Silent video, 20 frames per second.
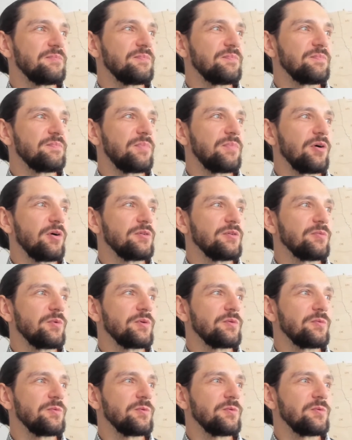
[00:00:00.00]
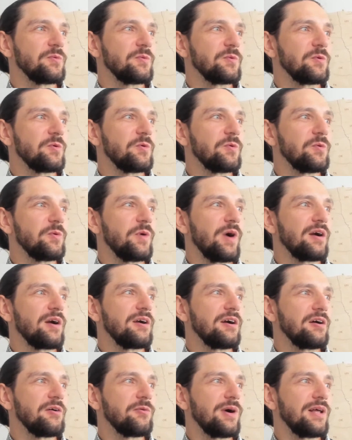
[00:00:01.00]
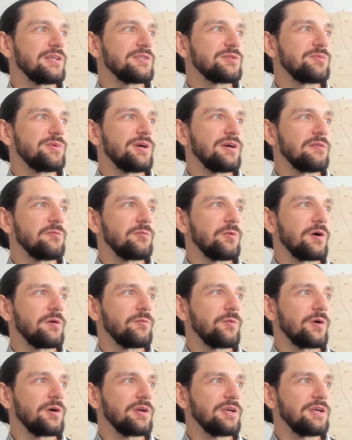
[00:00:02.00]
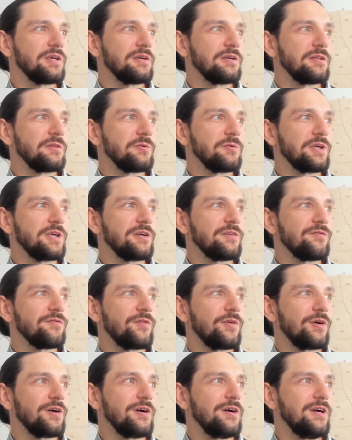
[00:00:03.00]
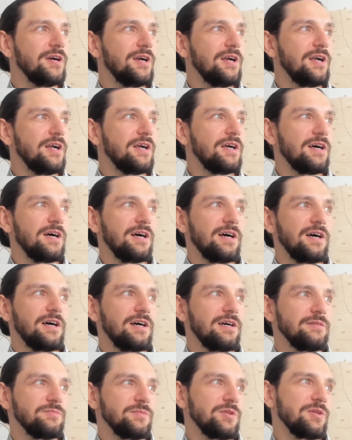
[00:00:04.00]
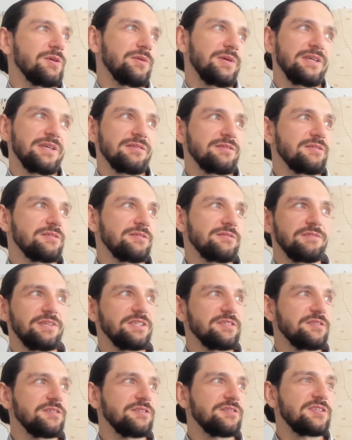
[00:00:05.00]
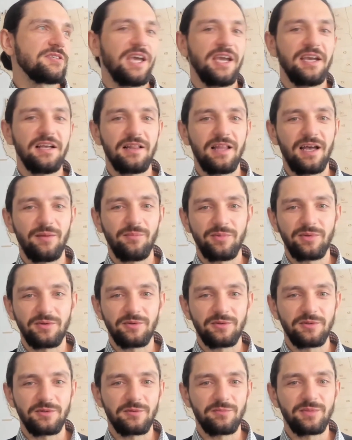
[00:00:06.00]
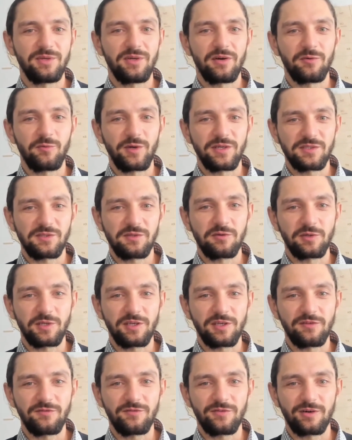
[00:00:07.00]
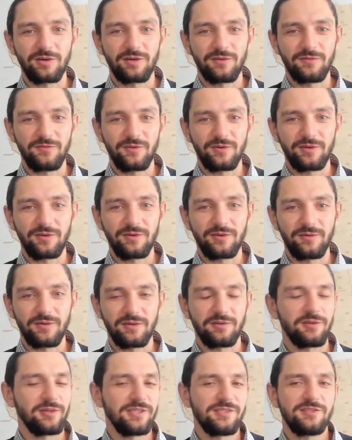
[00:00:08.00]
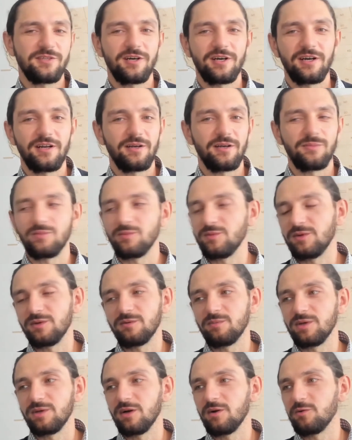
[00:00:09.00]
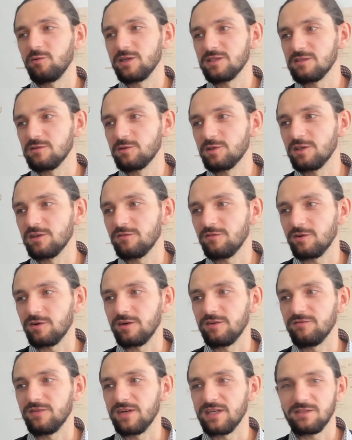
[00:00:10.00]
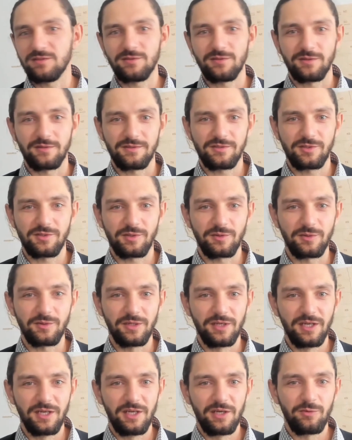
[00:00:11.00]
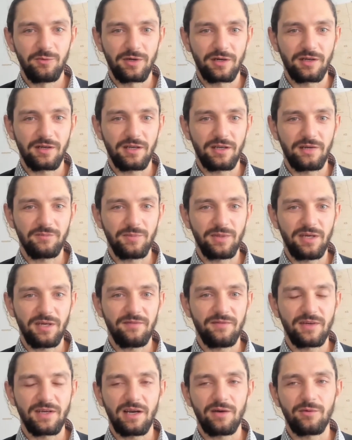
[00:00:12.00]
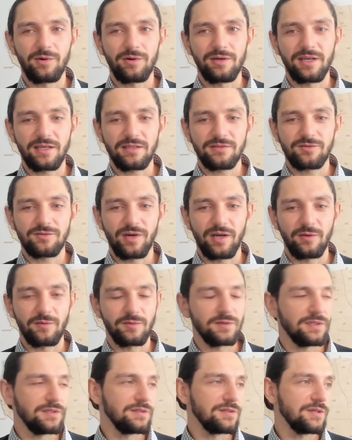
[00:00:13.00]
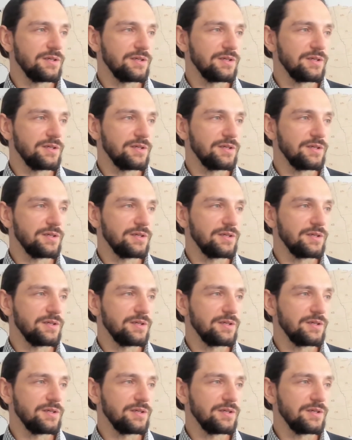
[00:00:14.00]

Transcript: point who else we are looking for, as a scale up, you'll be always looking for or a startup, you'll be always looking for investors. So we're gonna be having our next round in